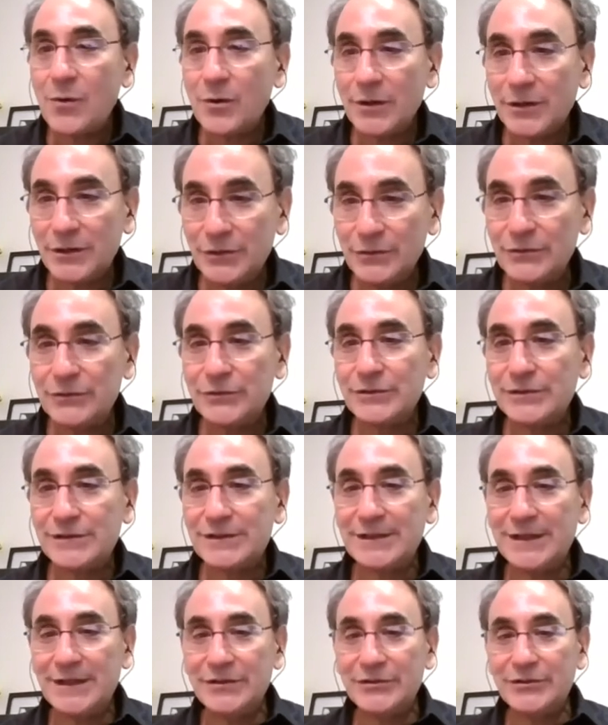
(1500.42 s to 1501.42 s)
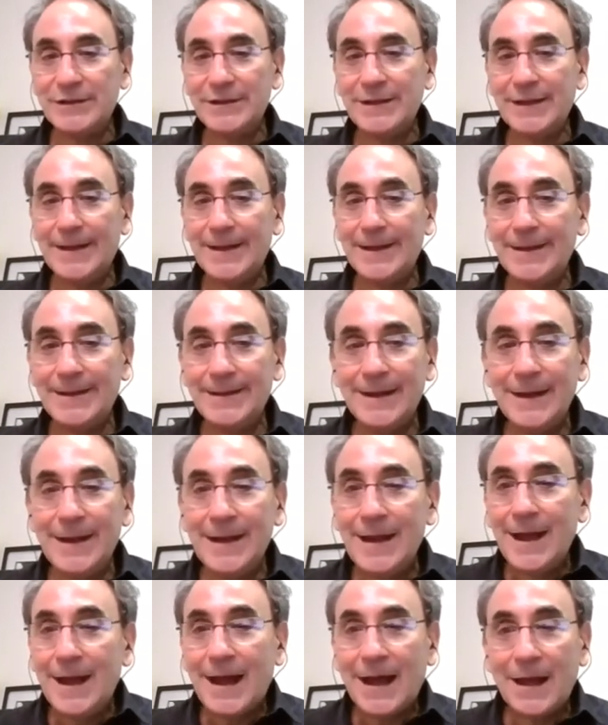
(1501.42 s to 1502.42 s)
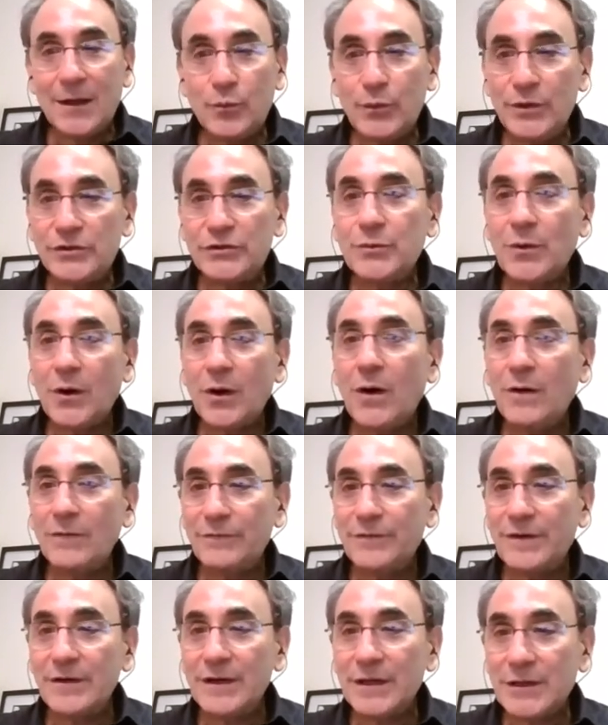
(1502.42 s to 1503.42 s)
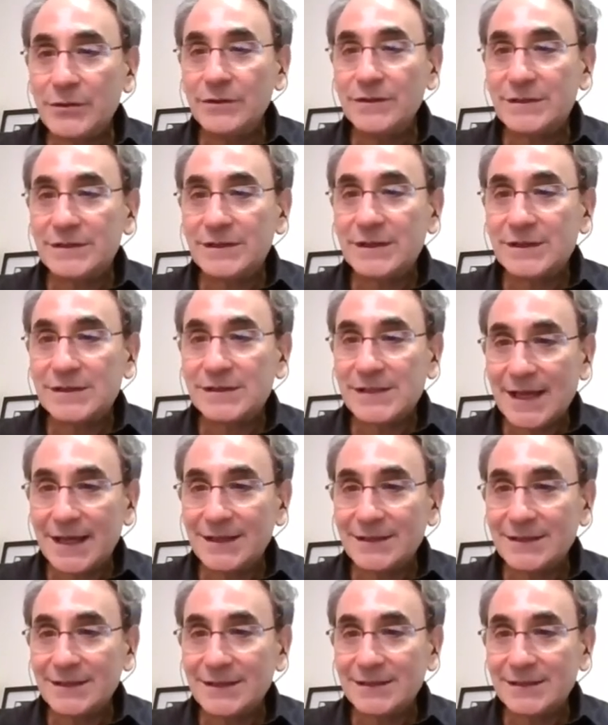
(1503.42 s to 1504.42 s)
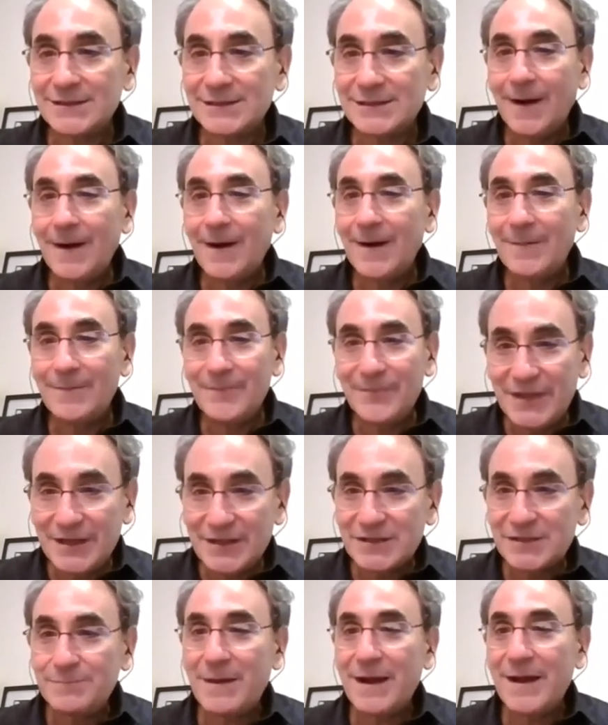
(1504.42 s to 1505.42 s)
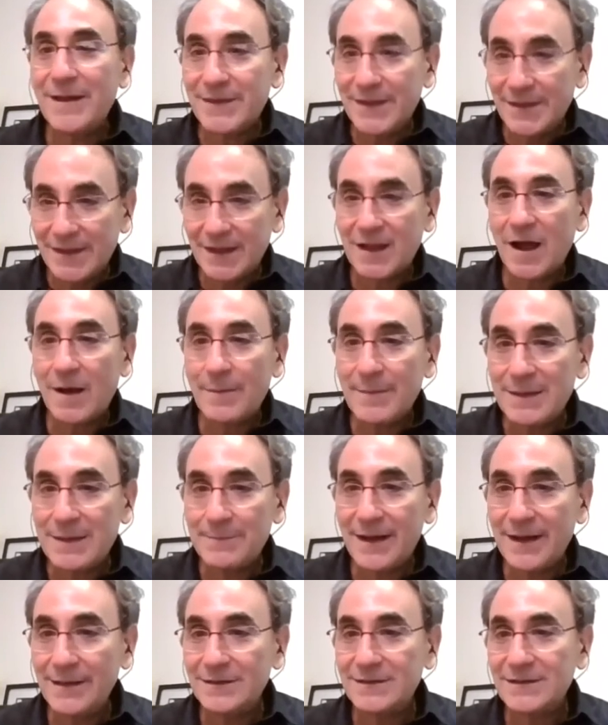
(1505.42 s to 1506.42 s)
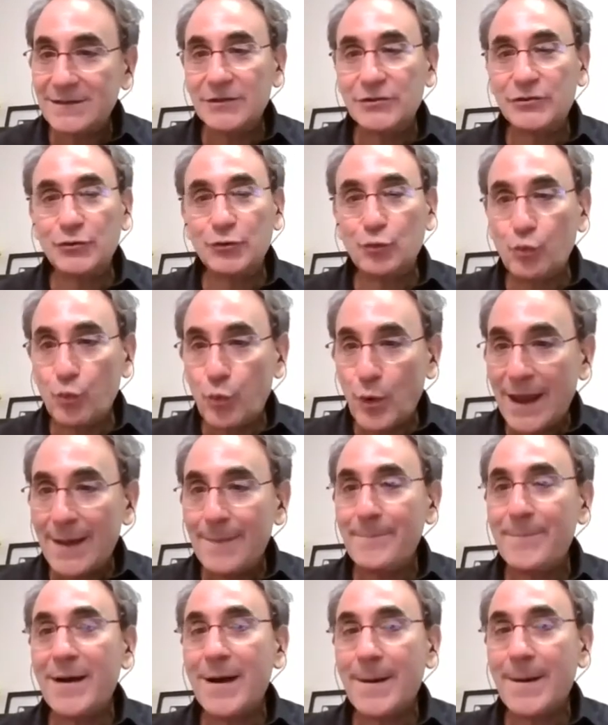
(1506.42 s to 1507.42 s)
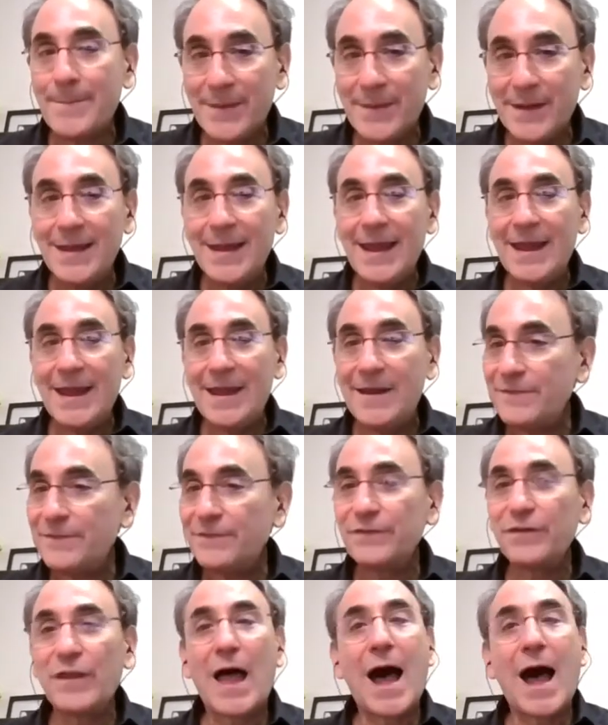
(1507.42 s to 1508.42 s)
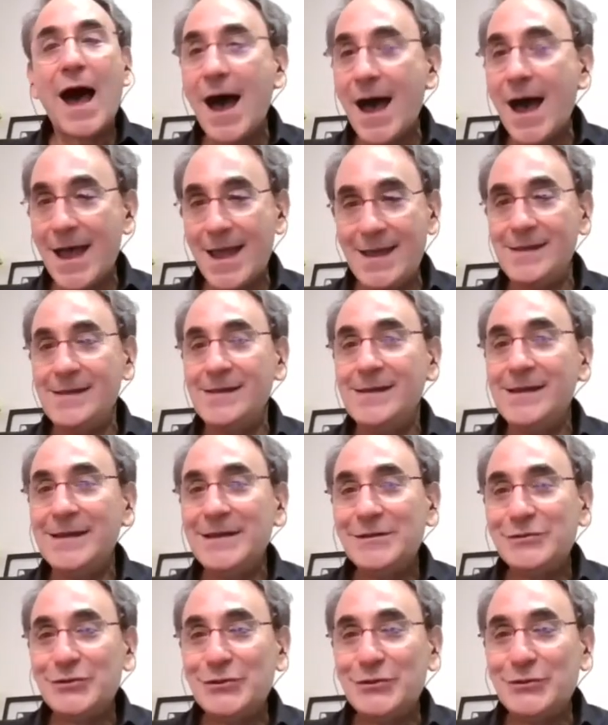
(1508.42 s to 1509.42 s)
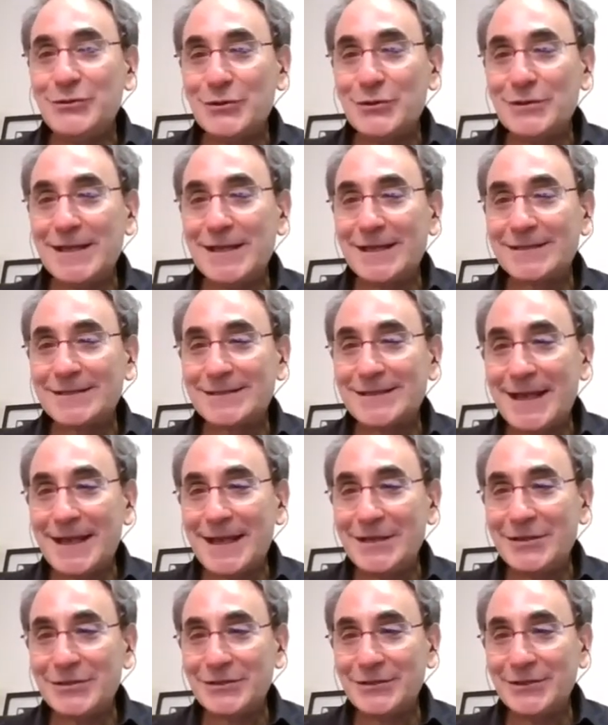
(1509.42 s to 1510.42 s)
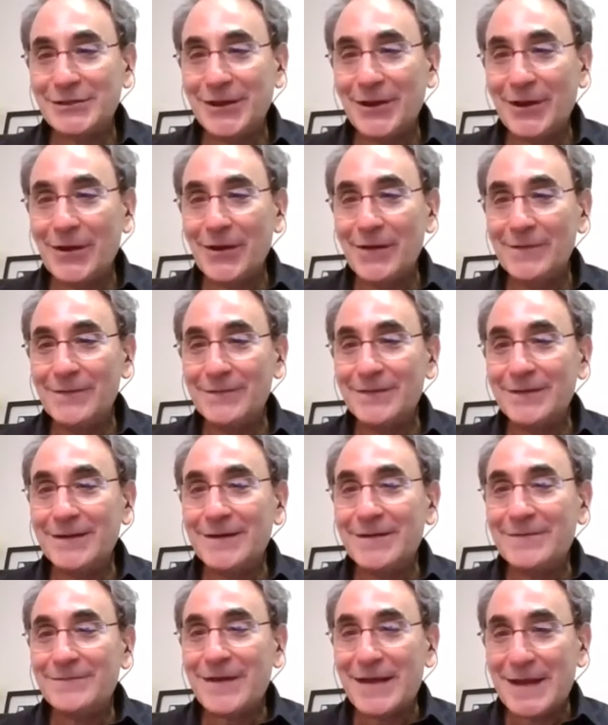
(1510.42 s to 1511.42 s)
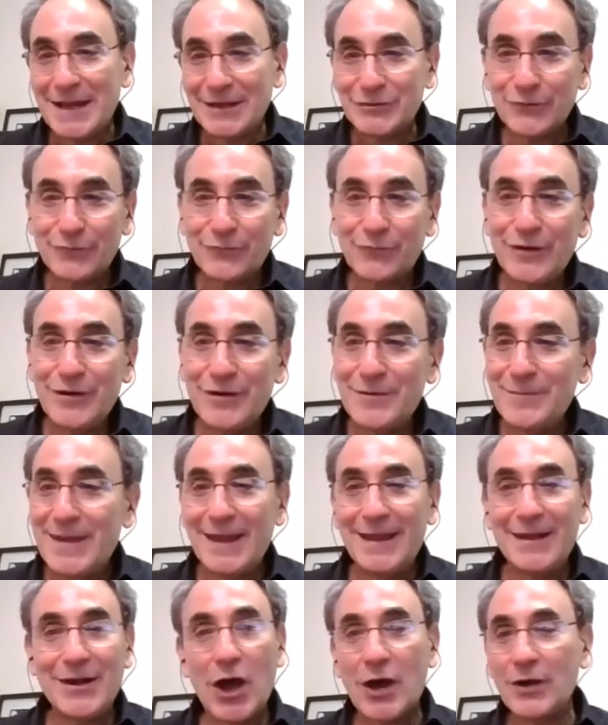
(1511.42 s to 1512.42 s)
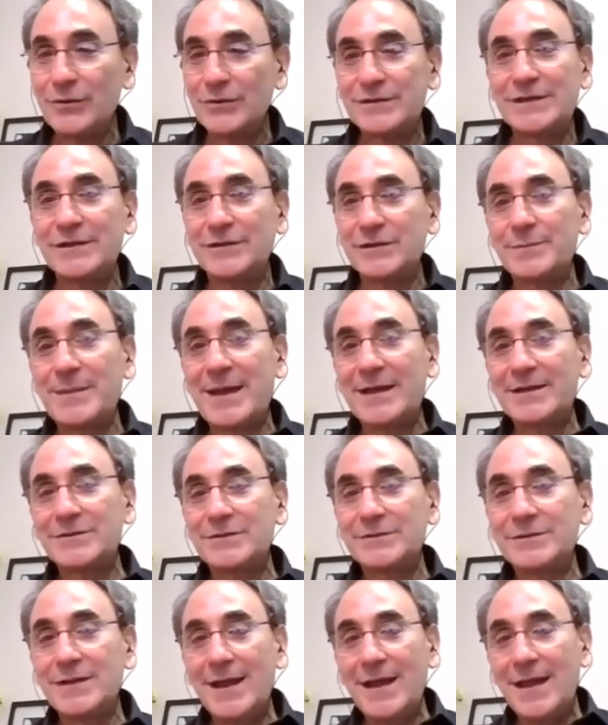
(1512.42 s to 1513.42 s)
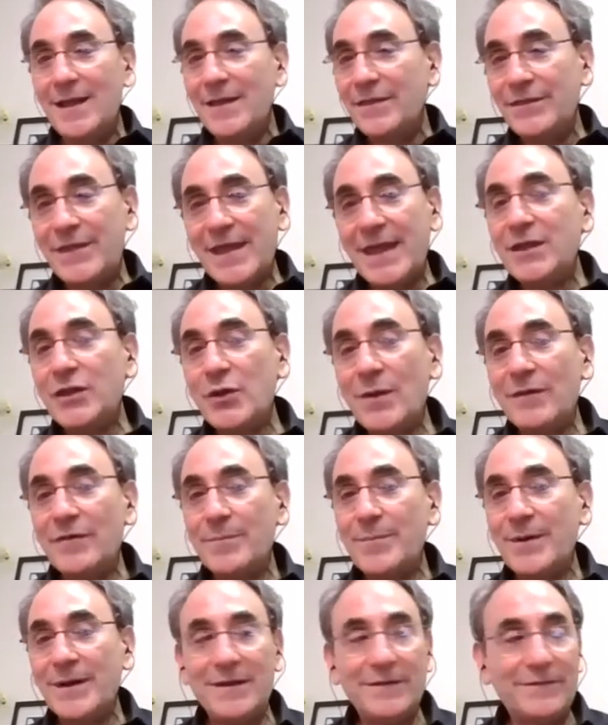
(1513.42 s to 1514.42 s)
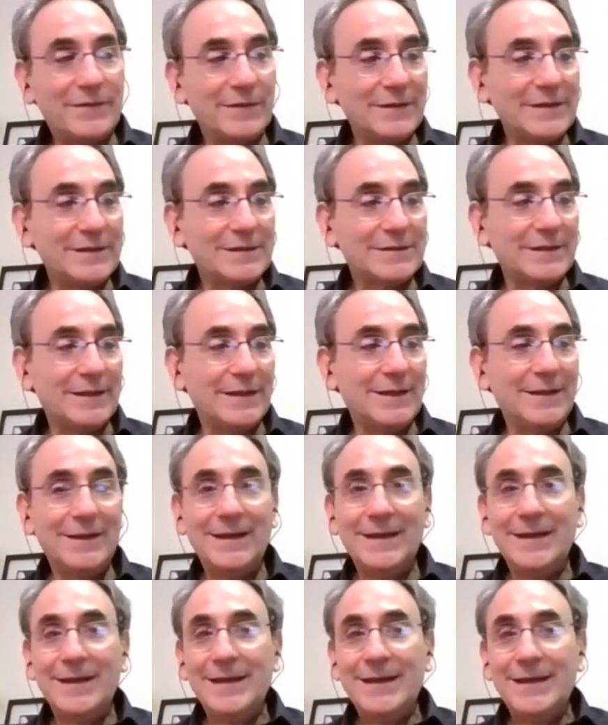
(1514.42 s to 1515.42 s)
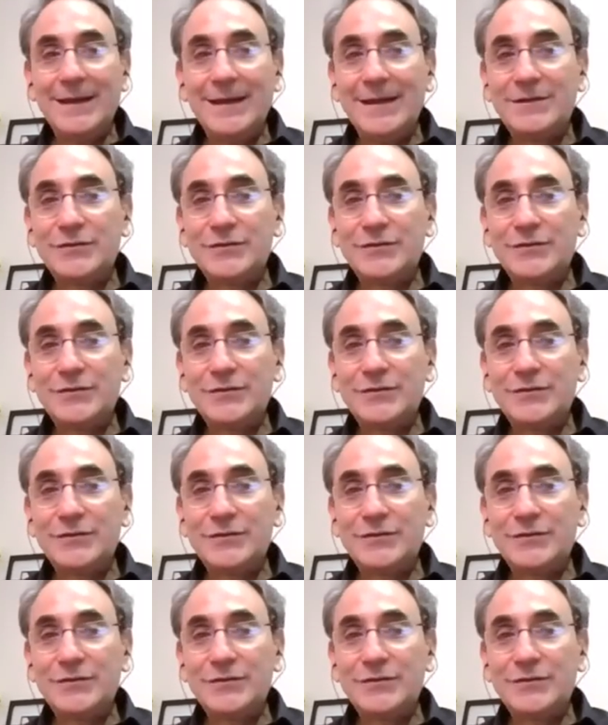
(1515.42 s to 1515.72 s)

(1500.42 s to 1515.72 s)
use your synergy, and I wish you all very good success um, this month and the coming months as you ramp up and fly to your destination of financial freedom and Auto Sales Master. Thank you, everybody, for listening. It's